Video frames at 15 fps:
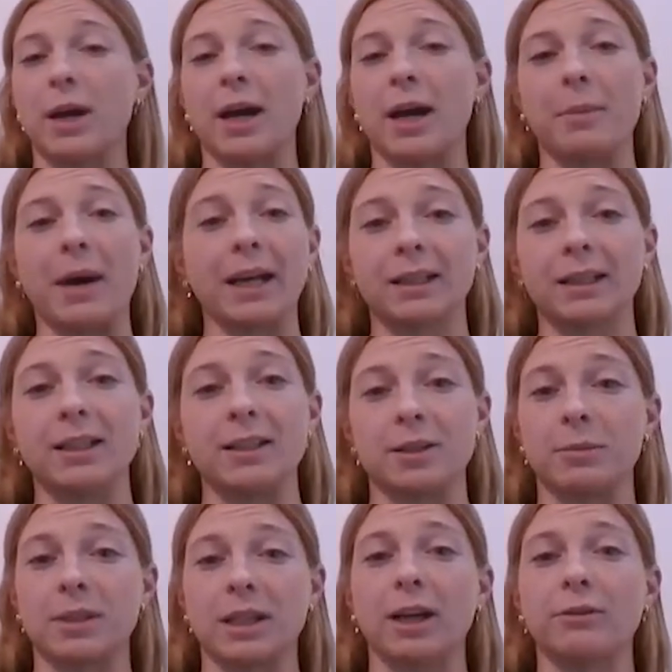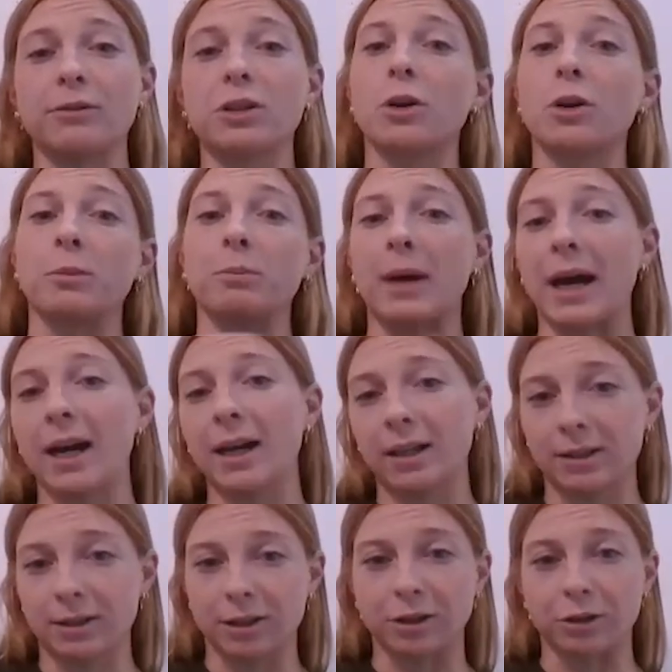athletes themselves going
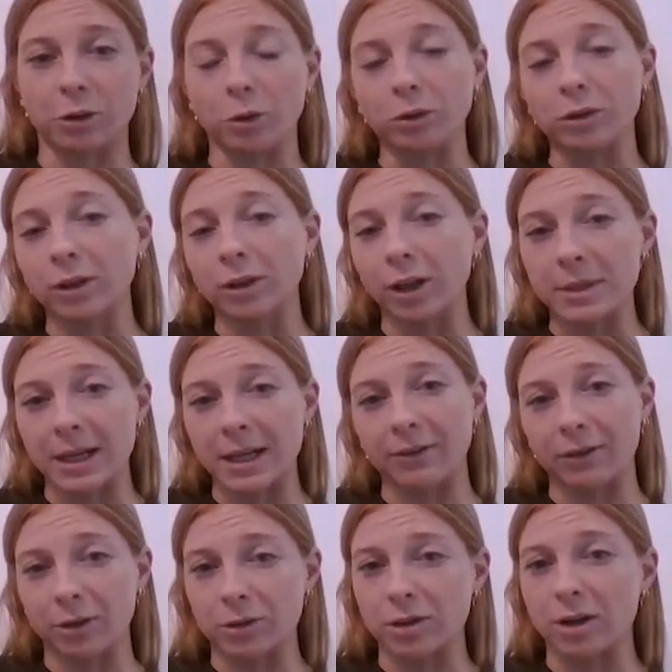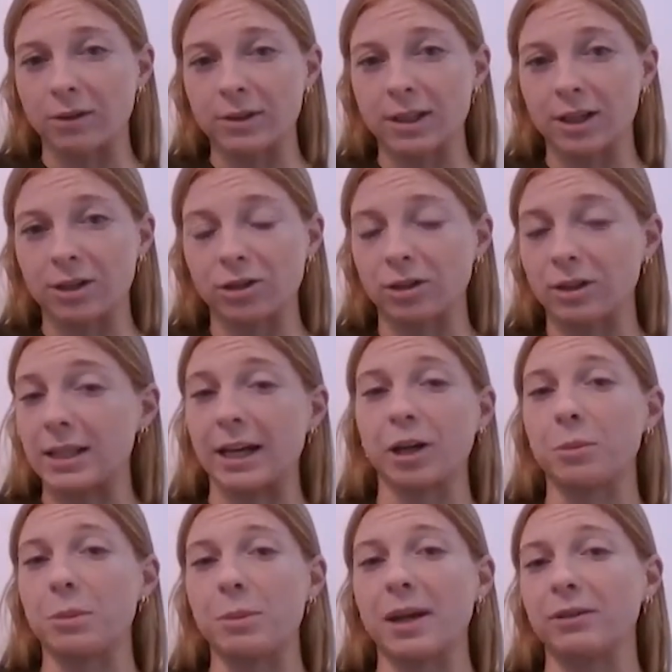back to their old clubs and having those conversations, that
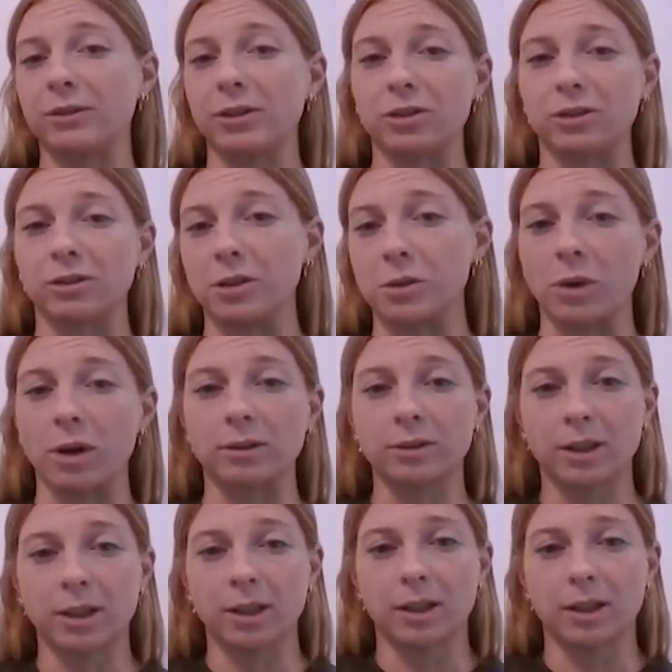could be beneficial as well.